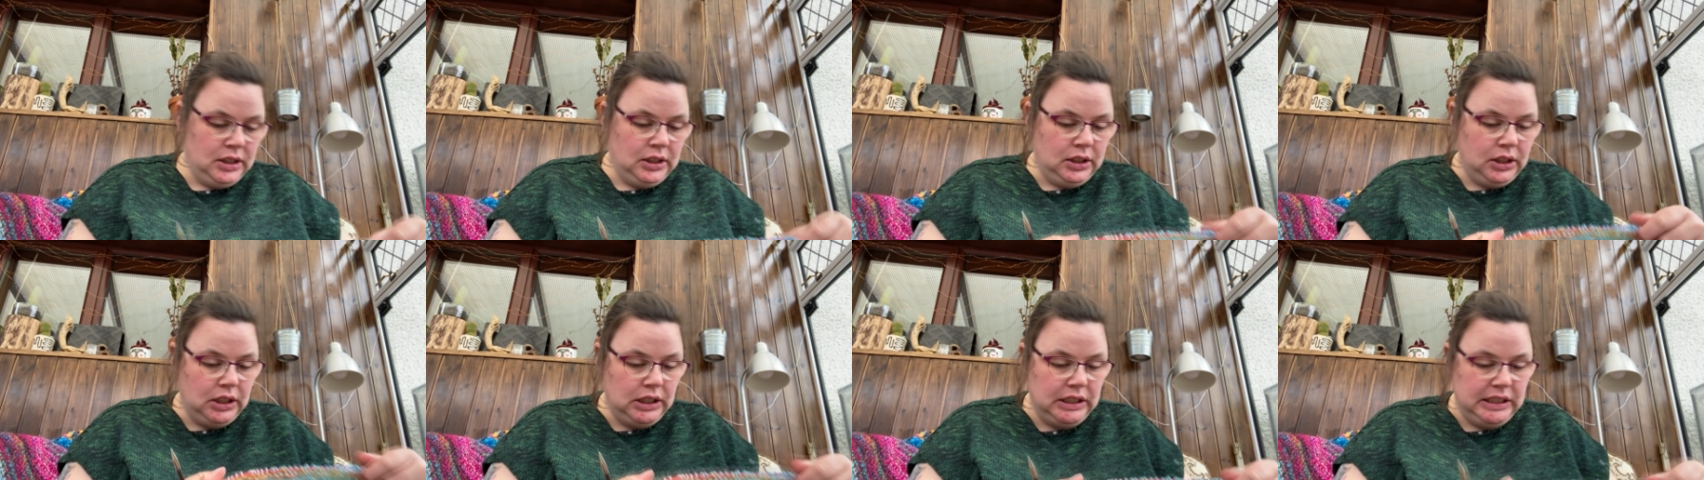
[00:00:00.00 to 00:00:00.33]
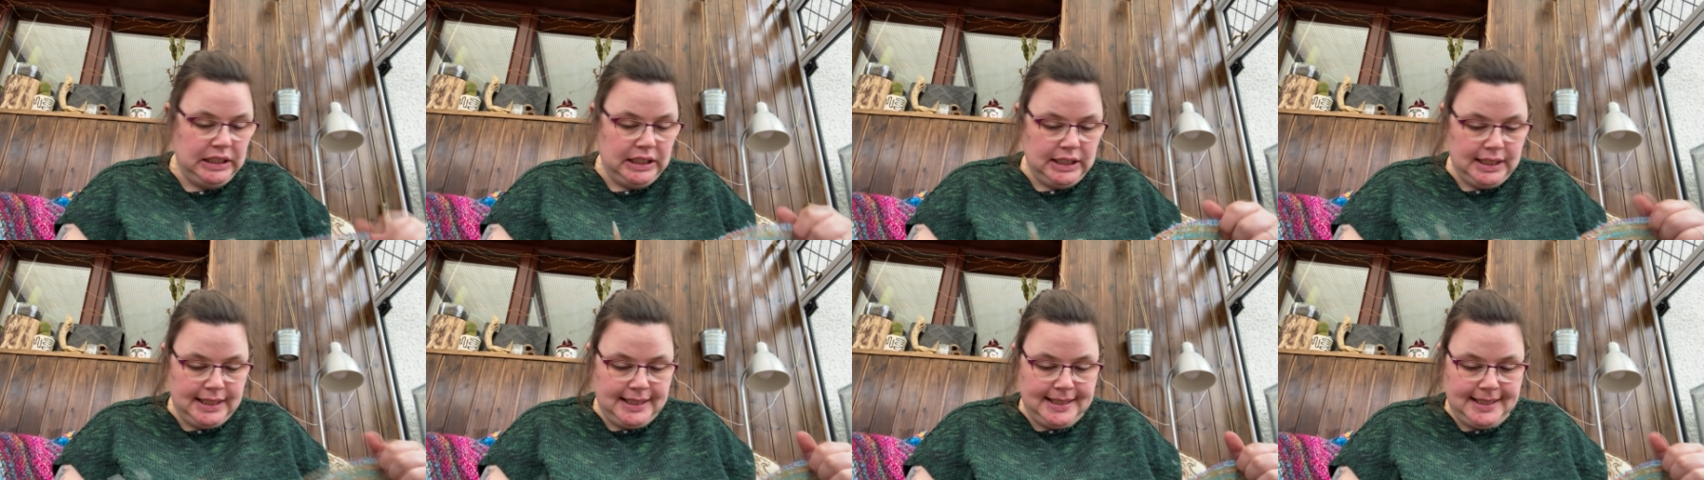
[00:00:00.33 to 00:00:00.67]

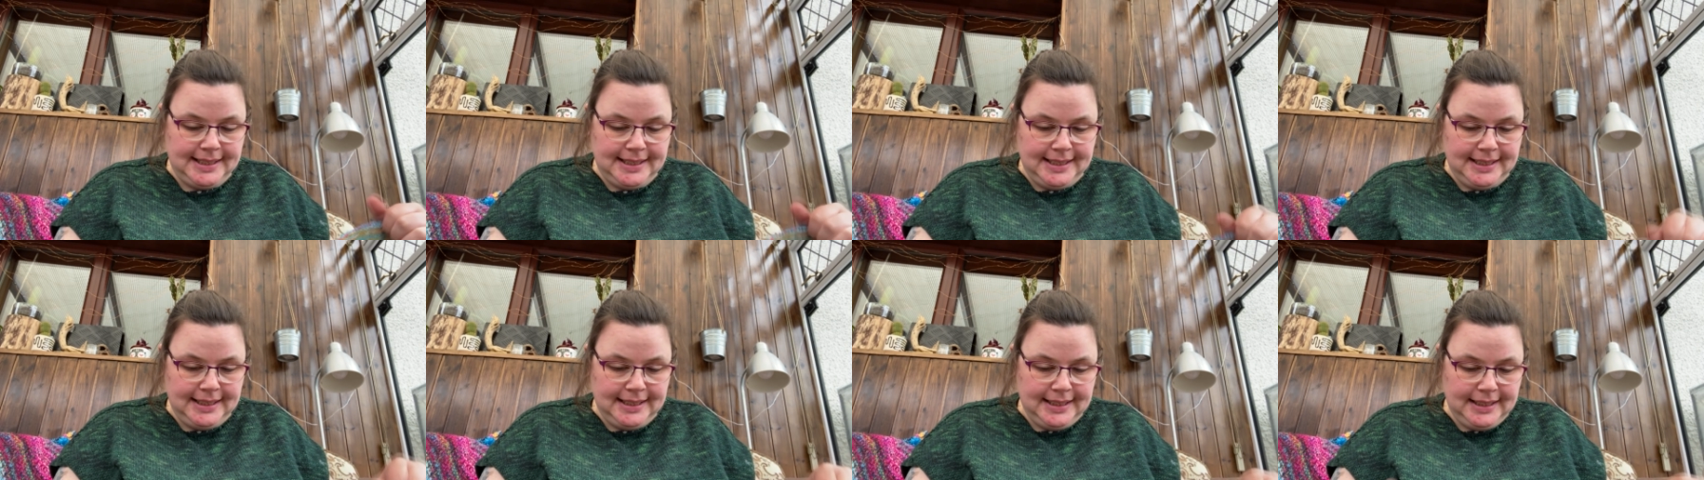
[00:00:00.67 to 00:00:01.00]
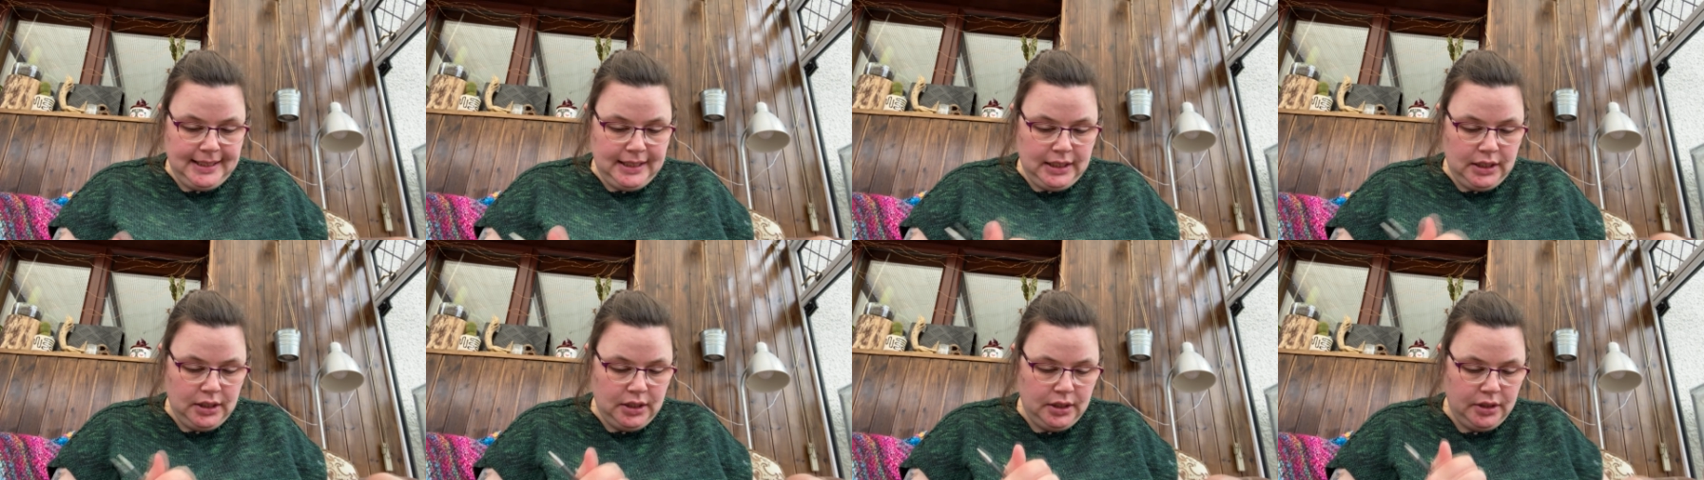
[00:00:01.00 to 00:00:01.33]
Let's
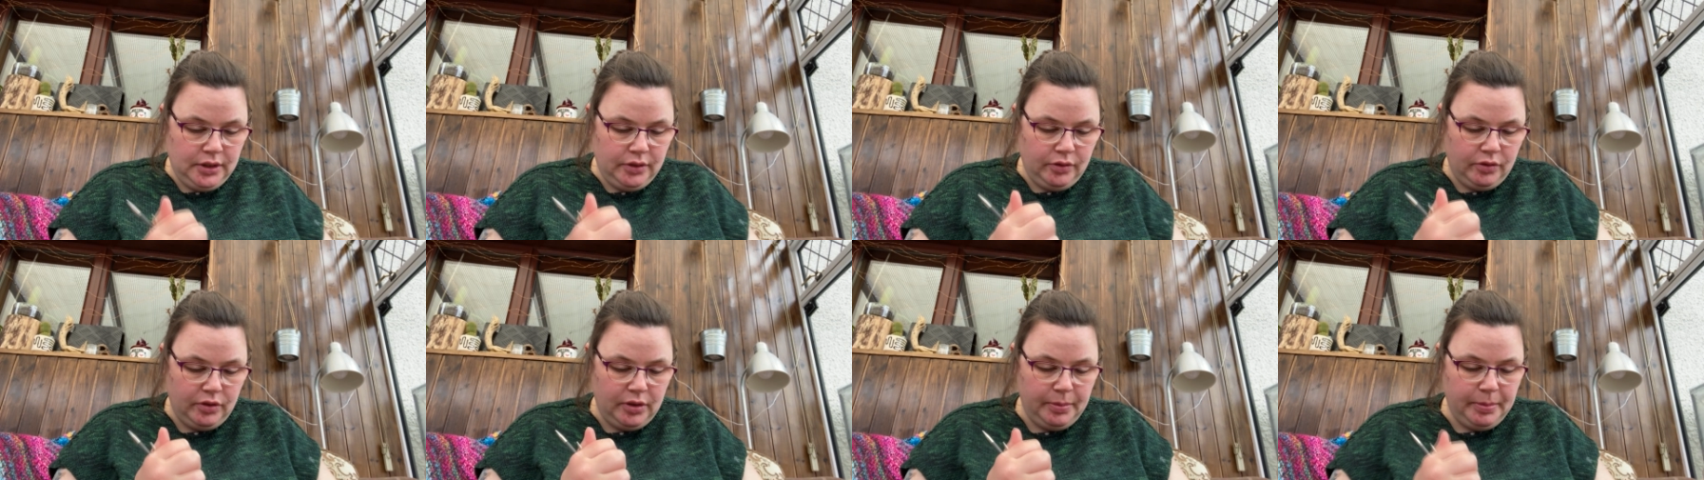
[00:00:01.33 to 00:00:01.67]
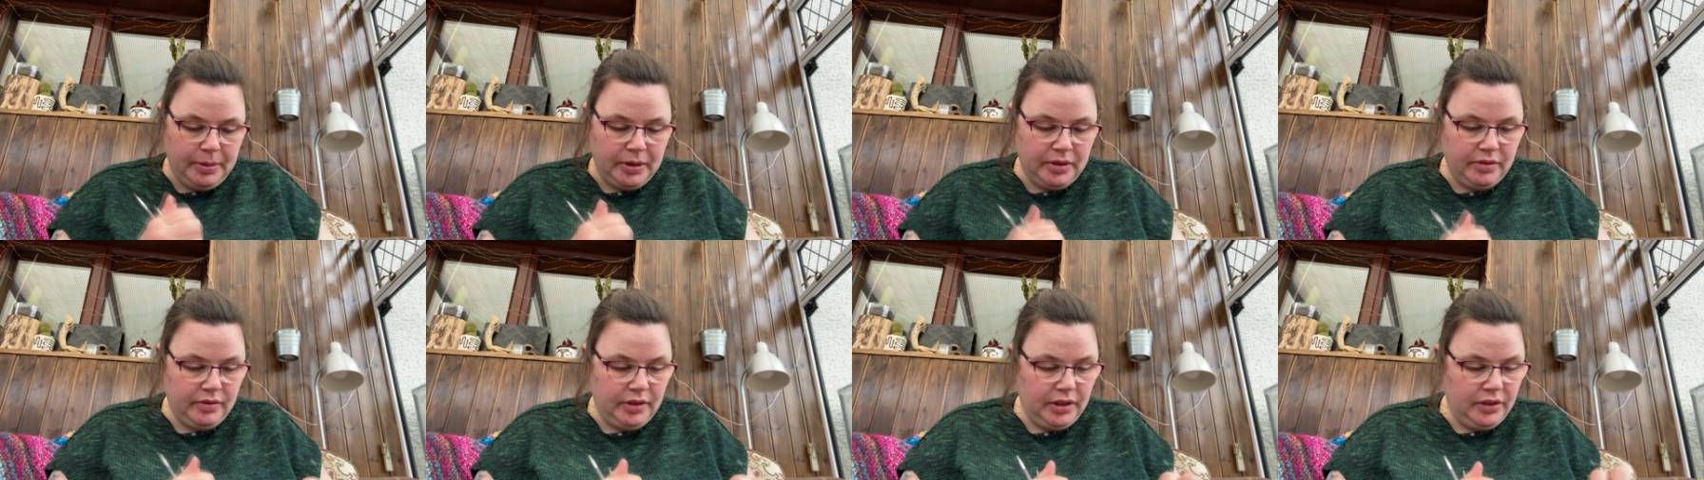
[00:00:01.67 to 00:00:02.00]
rip
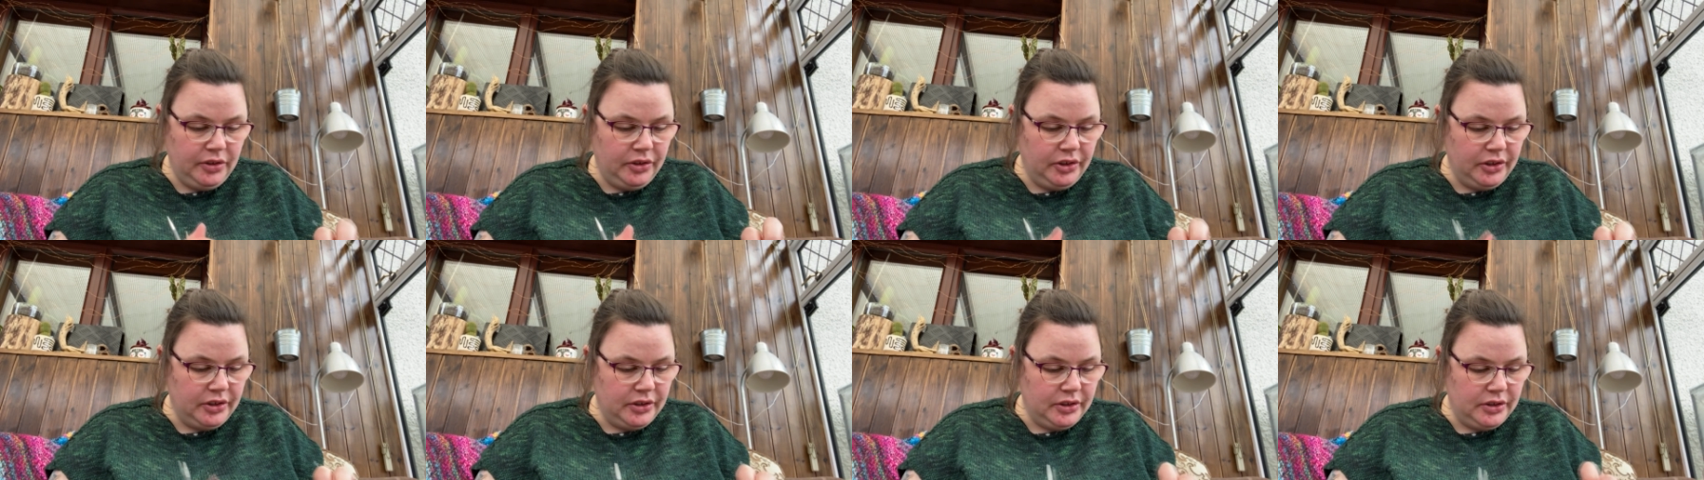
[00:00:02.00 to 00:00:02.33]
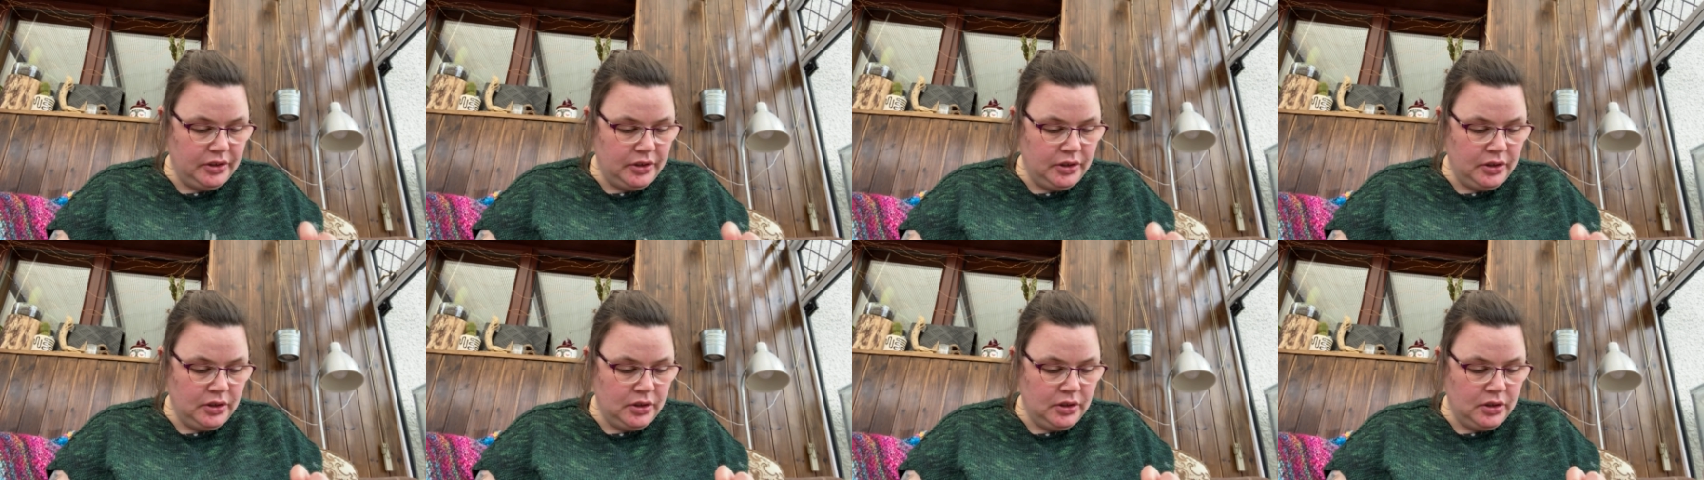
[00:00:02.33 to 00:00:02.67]
it real good.